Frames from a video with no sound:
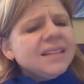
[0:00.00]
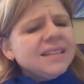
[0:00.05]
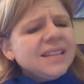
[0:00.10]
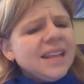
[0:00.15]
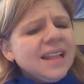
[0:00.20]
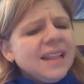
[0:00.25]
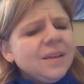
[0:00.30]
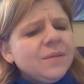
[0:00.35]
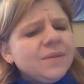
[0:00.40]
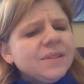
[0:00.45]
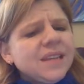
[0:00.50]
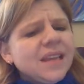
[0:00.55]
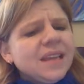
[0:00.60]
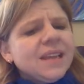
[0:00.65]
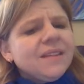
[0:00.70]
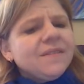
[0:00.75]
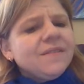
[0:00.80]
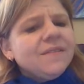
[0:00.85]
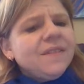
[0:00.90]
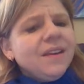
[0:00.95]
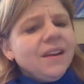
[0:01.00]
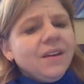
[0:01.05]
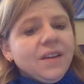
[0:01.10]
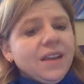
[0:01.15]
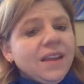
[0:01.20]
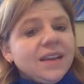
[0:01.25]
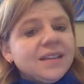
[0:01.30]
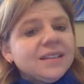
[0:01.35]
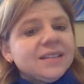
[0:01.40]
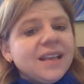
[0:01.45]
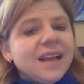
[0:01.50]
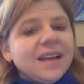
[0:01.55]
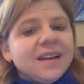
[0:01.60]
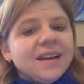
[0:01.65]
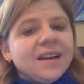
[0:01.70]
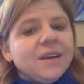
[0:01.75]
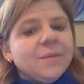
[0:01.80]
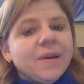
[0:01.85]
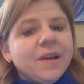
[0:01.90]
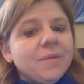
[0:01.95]
Sally was getting very
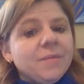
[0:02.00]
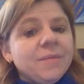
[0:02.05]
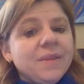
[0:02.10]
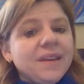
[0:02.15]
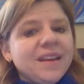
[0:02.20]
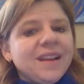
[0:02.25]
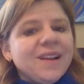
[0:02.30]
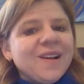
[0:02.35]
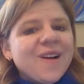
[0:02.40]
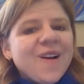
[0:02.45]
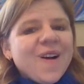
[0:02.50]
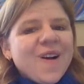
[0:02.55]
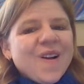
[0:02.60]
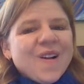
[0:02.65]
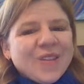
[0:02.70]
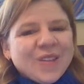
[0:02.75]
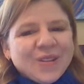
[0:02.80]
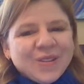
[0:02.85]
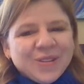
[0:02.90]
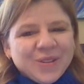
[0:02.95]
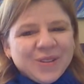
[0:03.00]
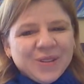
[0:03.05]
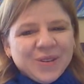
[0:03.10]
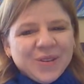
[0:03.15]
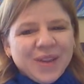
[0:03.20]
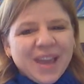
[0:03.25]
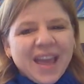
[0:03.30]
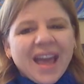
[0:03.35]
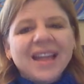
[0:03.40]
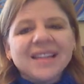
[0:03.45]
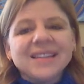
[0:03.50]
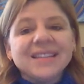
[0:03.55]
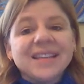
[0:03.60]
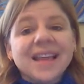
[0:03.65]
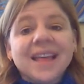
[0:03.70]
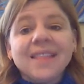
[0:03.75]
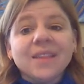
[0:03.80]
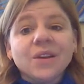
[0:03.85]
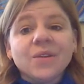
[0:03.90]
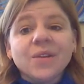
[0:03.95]
excited about meeting all those new cats
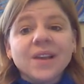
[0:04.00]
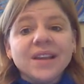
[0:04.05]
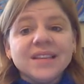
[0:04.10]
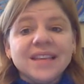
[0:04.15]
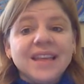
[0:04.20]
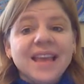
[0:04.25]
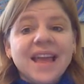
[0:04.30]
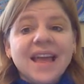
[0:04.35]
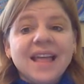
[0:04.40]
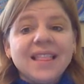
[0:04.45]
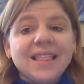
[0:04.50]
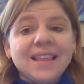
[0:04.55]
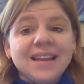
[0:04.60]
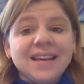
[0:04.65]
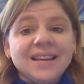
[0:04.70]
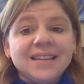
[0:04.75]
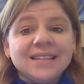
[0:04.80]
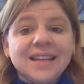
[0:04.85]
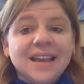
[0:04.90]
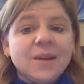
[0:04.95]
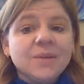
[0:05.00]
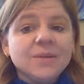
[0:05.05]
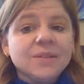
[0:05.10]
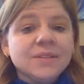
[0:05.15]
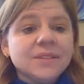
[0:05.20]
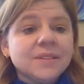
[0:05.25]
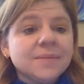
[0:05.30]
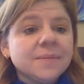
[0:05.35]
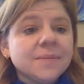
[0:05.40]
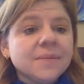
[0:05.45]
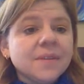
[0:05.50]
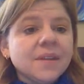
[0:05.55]
and the crazy cat lady's house.